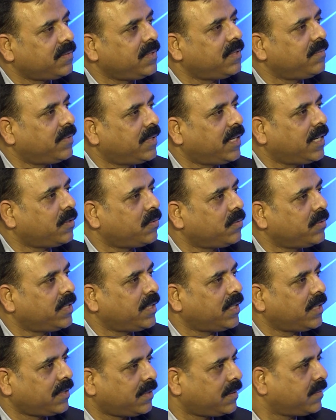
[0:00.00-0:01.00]
we'll get to
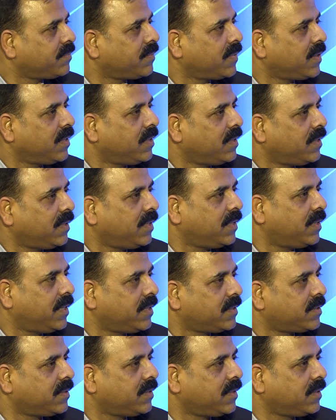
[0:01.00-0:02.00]
there
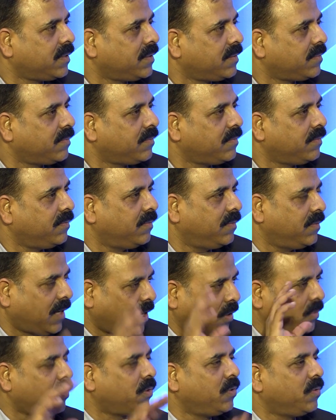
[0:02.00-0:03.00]
as the
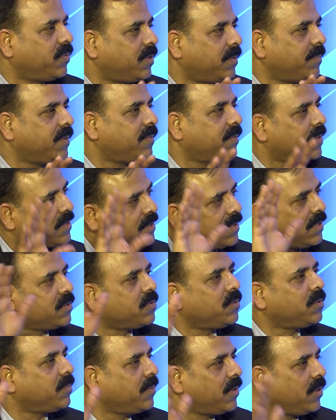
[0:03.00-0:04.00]
outlook from investor is
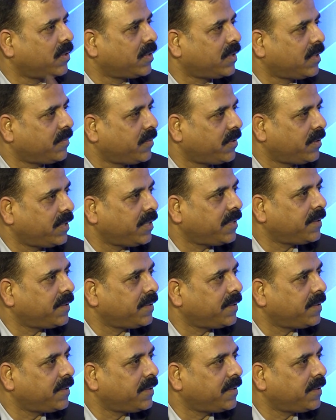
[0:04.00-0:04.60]
going to be long term only.